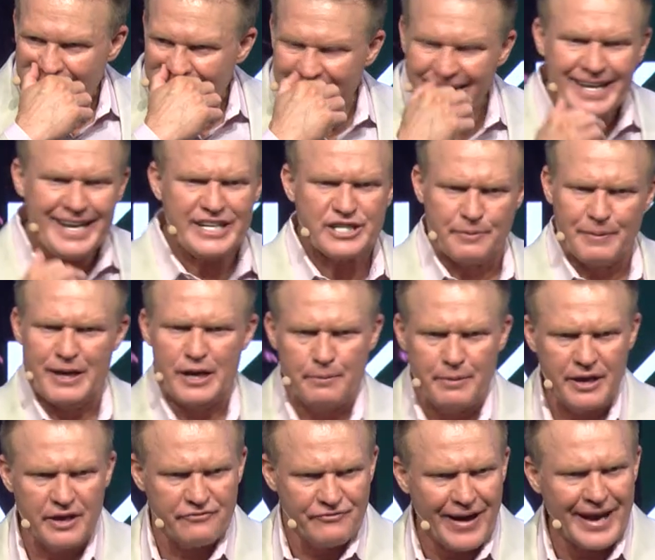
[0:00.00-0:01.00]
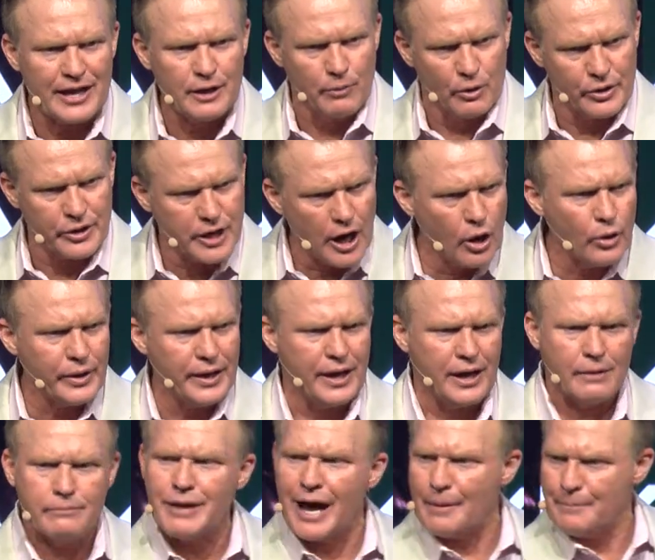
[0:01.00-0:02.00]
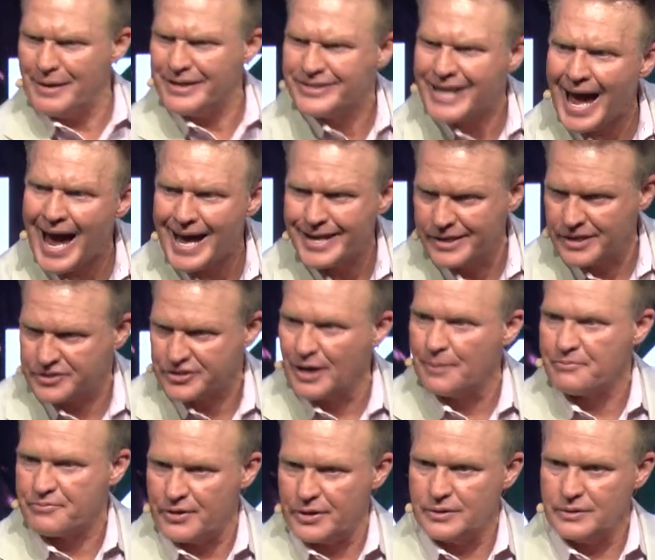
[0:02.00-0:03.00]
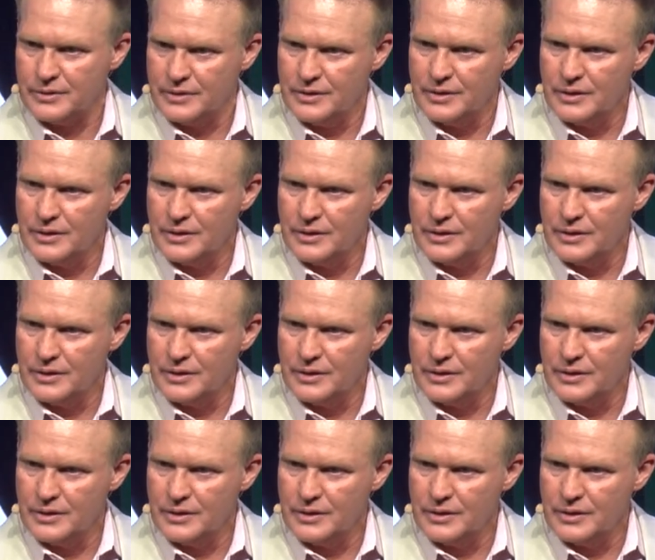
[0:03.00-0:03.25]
he needs me to be available to go to him, not be tied to something.